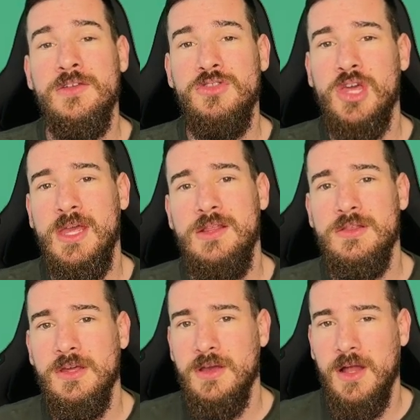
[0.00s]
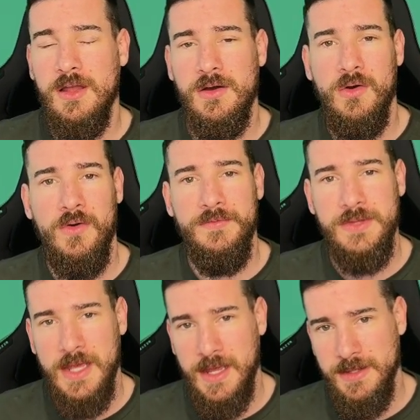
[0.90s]
change the color of
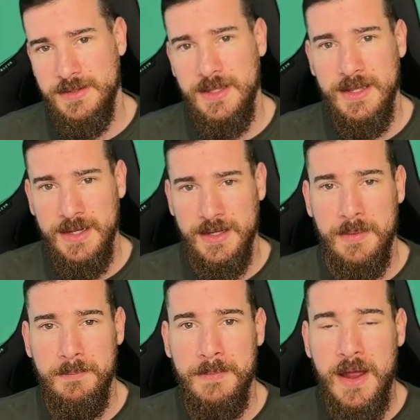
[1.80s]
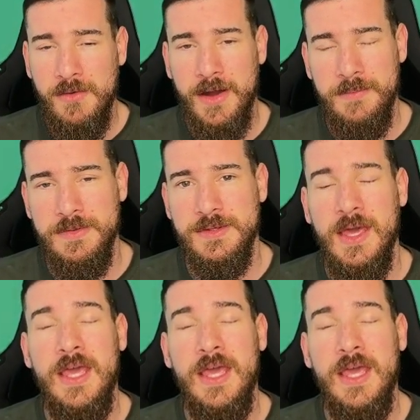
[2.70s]
text in PowerApps.